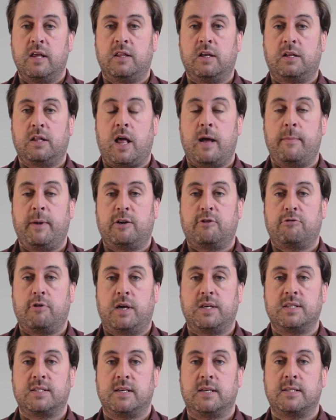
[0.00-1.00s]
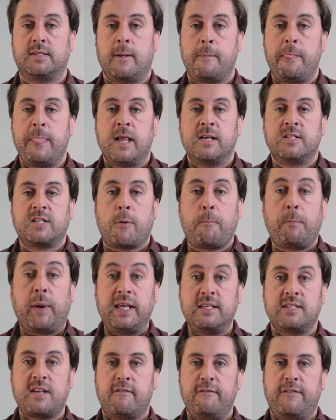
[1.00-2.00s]
the climate crisis. So
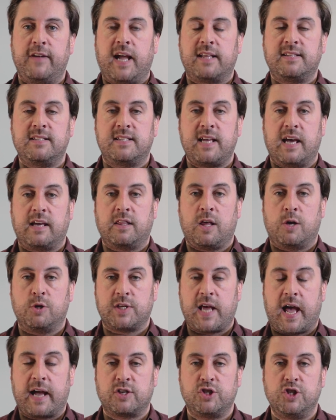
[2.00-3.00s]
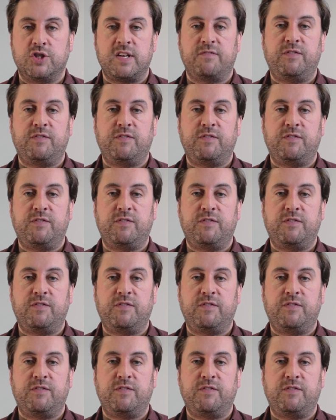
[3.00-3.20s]
please don't forget to take those actions.